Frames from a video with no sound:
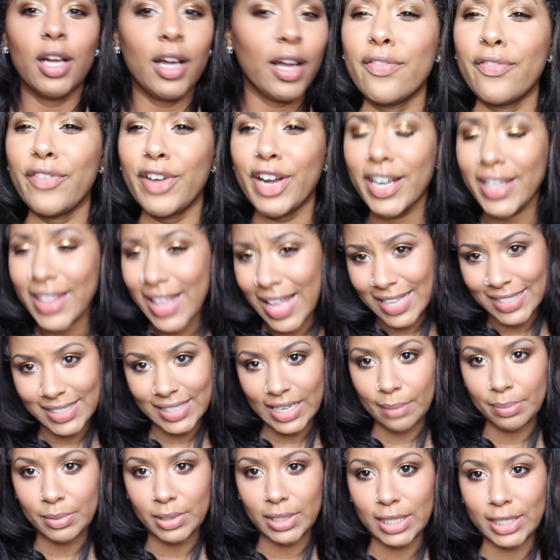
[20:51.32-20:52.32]
the very last
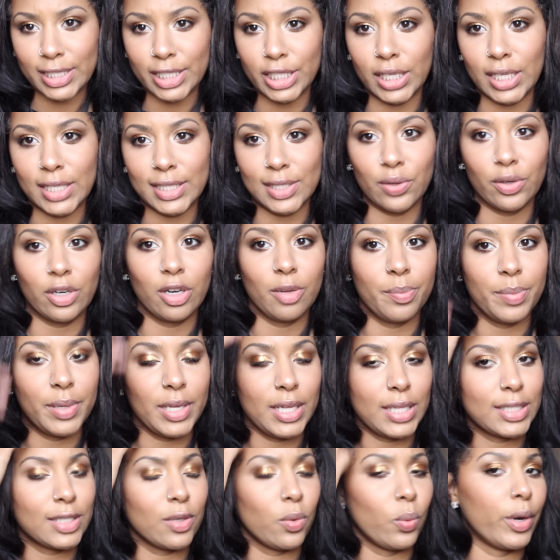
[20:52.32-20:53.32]
step to this look is going to
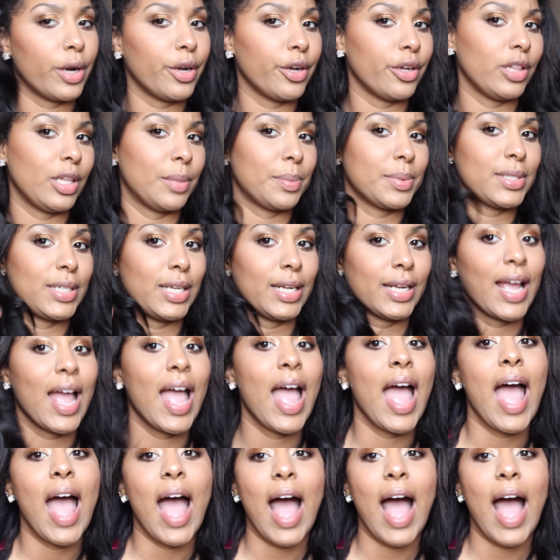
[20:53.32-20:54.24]
be to wear your lipstick.